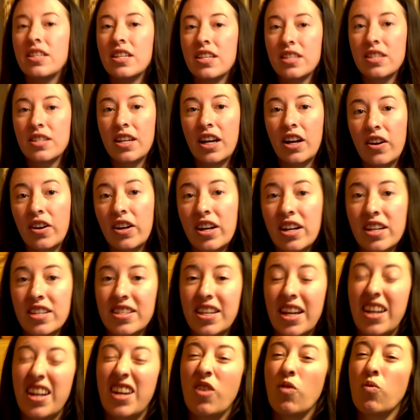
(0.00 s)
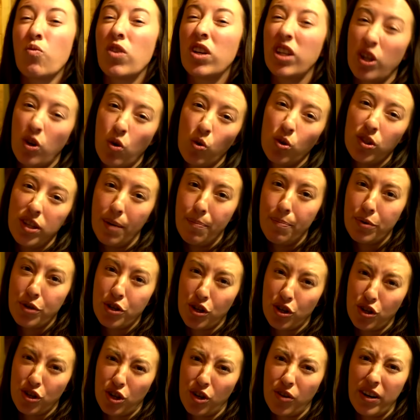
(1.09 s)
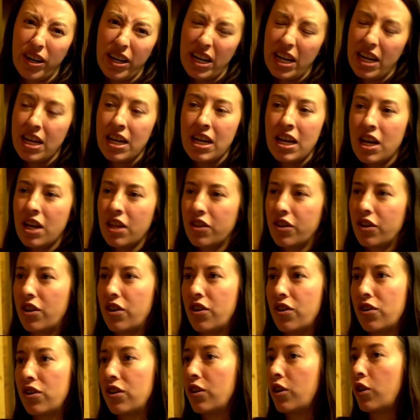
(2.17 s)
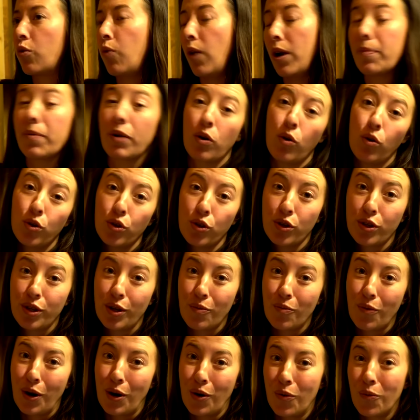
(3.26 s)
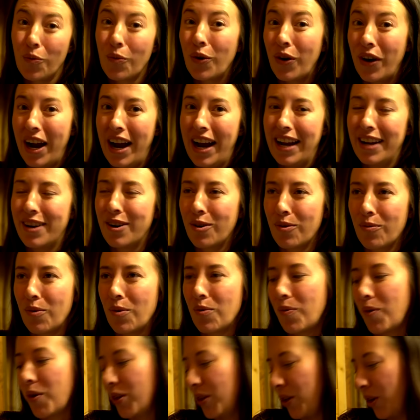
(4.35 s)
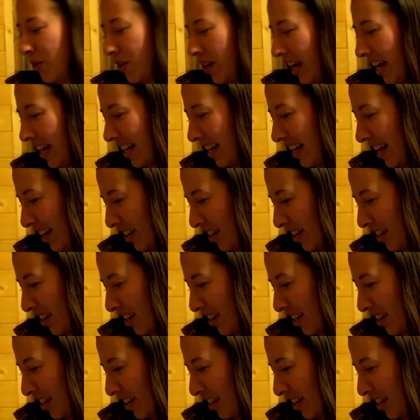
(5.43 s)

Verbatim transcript: this area is getting really cold temperatures already. They're quite a bit colder than where we're at or where we're located